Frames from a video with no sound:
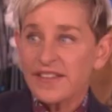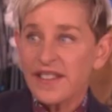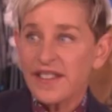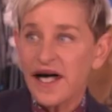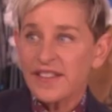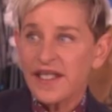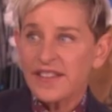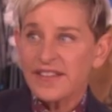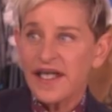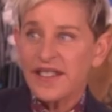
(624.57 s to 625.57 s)
It says
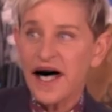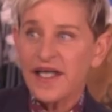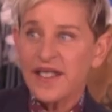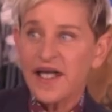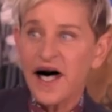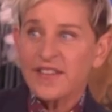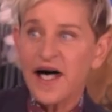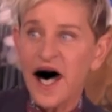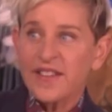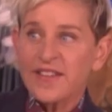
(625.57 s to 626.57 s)
December
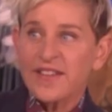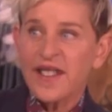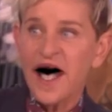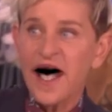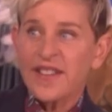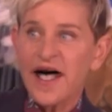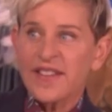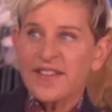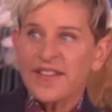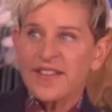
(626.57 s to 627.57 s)
18th on
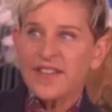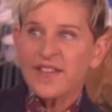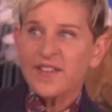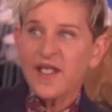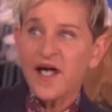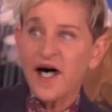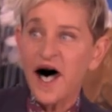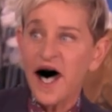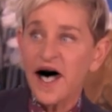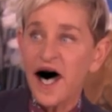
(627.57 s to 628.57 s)
Netflix. It's
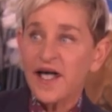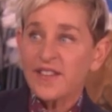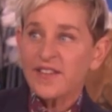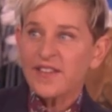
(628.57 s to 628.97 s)
called Relatable.